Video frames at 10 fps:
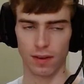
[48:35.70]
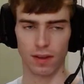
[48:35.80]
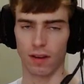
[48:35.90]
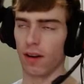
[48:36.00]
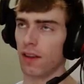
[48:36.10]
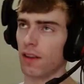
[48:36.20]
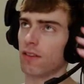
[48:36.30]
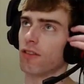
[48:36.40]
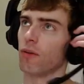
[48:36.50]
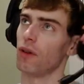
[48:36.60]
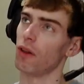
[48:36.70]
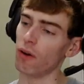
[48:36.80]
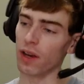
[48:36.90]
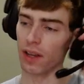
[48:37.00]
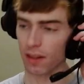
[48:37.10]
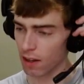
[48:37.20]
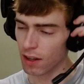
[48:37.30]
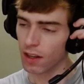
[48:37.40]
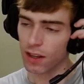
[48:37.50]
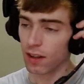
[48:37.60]
God, that's so annoying.
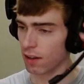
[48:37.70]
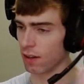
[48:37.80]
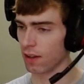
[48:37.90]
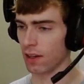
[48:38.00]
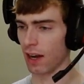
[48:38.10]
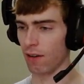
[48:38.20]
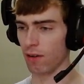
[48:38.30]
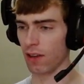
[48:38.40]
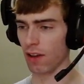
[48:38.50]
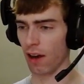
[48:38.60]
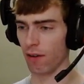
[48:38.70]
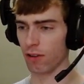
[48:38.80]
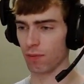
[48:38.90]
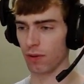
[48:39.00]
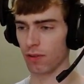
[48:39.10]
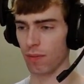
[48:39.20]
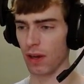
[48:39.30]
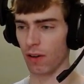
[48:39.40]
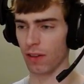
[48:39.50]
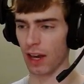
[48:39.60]
How are you supposed to
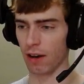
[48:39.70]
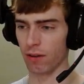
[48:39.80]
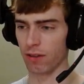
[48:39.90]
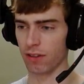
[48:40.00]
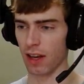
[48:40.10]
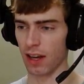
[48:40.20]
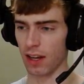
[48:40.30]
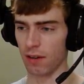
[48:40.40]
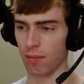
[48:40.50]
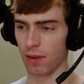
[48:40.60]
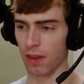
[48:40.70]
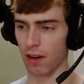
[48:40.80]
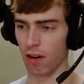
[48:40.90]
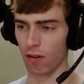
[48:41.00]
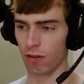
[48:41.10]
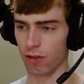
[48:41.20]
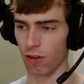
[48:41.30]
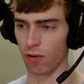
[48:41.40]
be on the outside, but then also